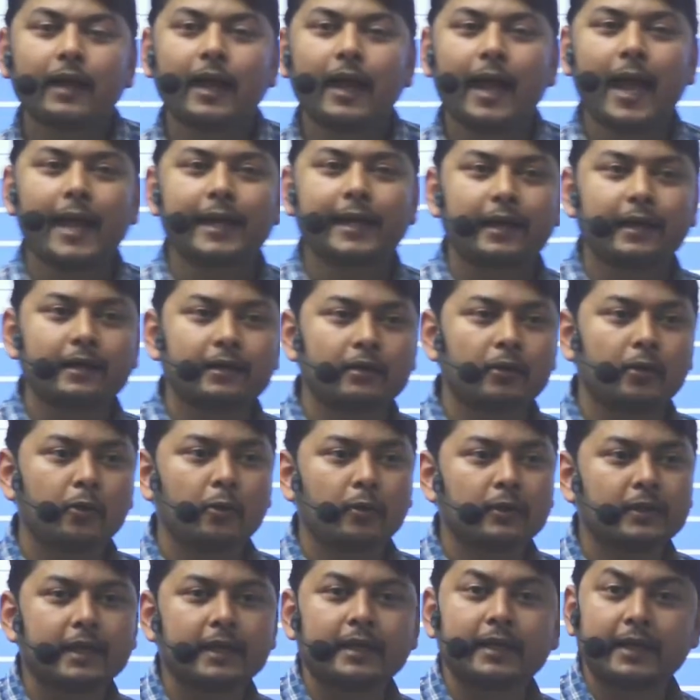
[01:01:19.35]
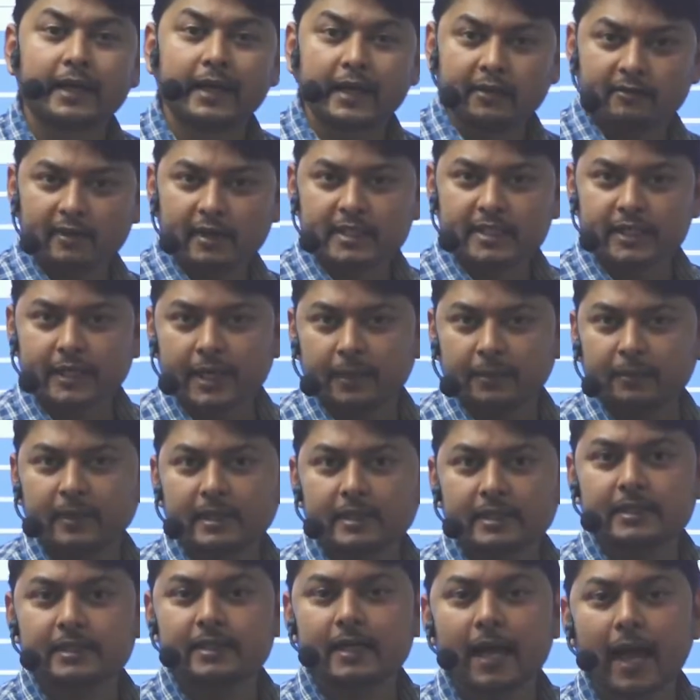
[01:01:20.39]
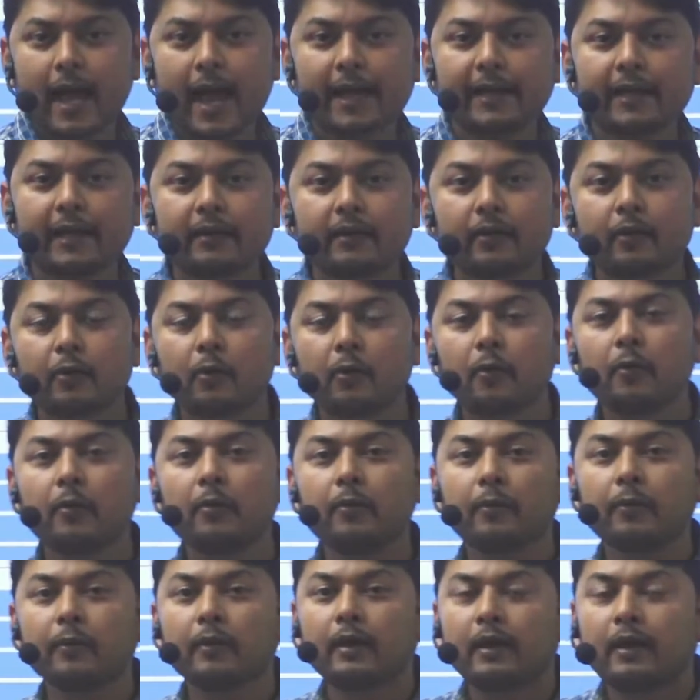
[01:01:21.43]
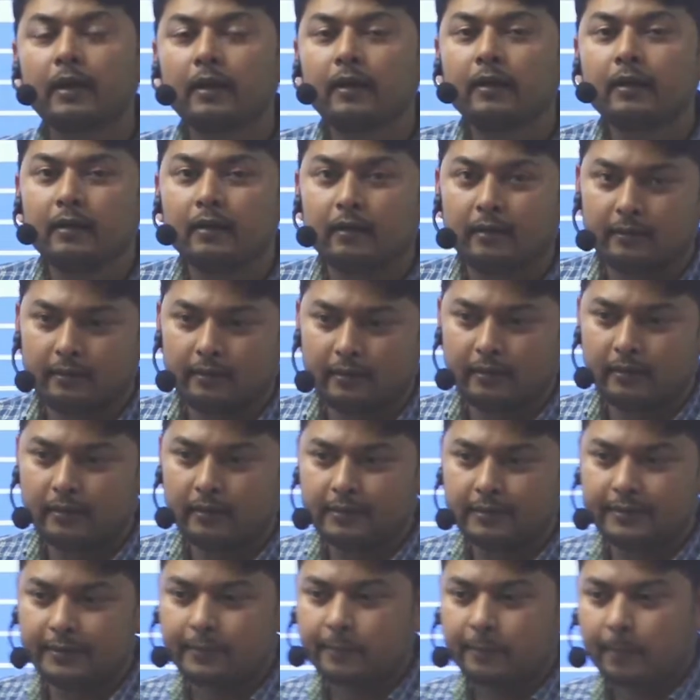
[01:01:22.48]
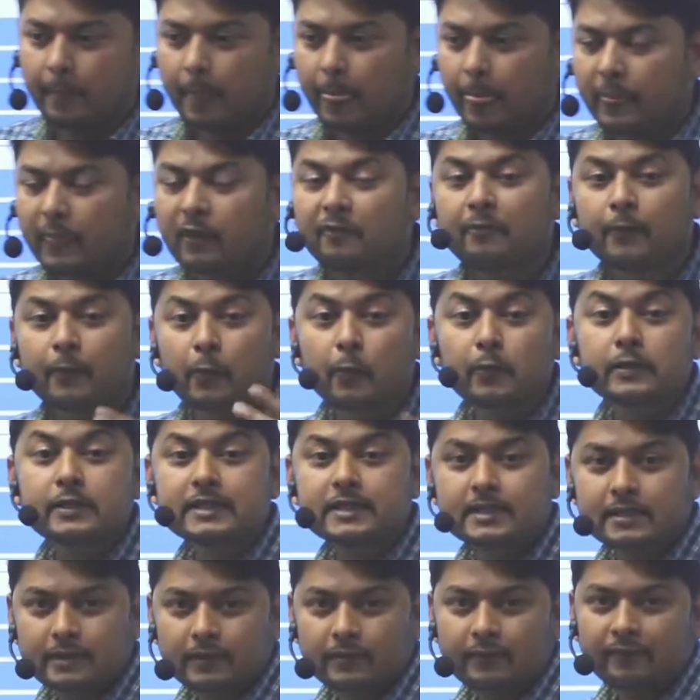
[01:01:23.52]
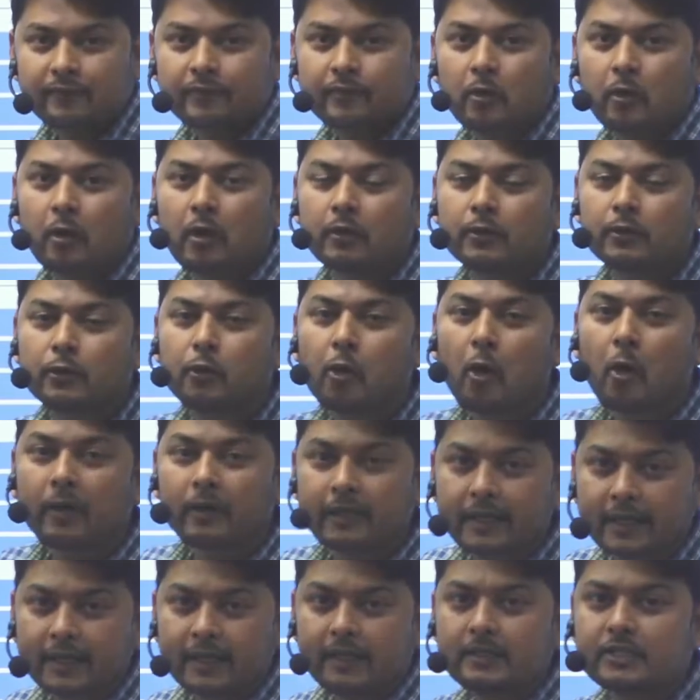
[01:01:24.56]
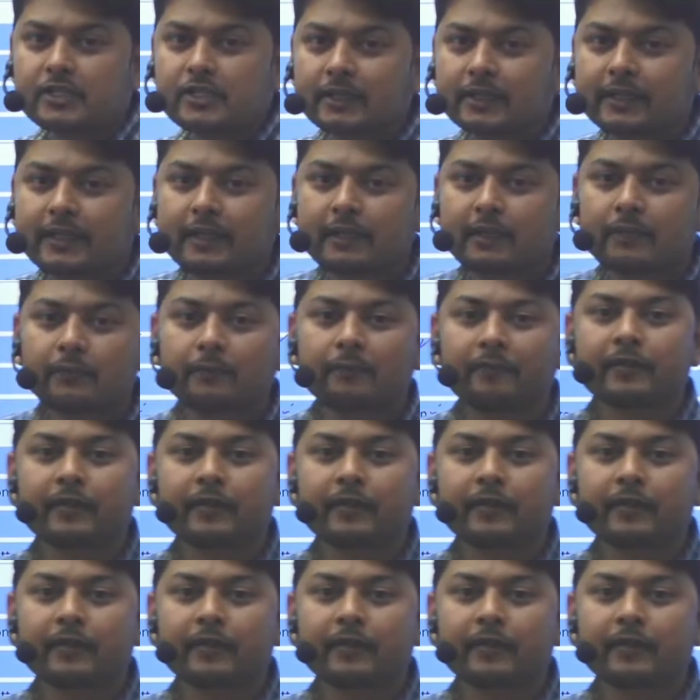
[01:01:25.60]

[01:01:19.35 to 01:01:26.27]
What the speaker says: I can grow the green vegetables. I can grow uh, fruits or do horticulture there.